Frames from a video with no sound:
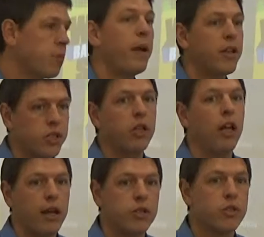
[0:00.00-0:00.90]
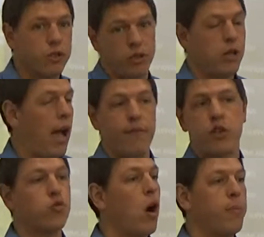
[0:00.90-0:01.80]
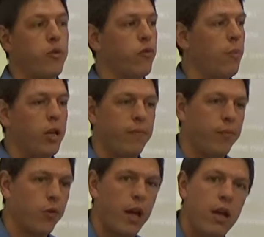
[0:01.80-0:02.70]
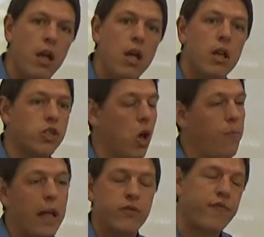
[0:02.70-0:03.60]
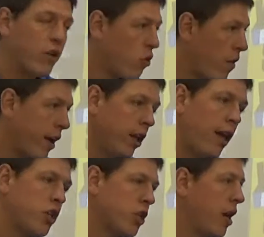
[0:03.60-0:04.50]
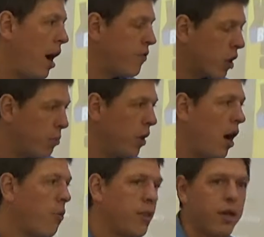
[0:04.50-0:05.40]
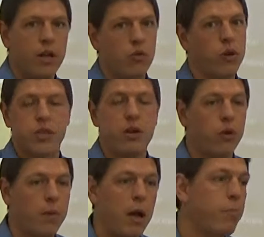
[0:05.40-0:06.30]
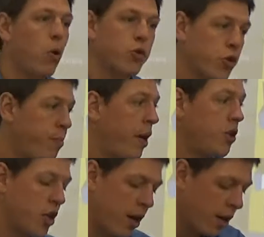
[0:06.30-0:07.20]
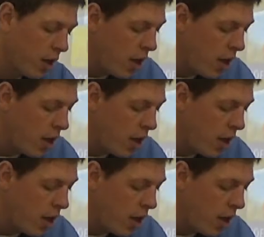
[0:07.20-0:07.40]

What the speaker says: to pass the class because I have to drop you from. Okay. So that's federal regulation. I have to comply with it, or else I don't get my paltry paycheck.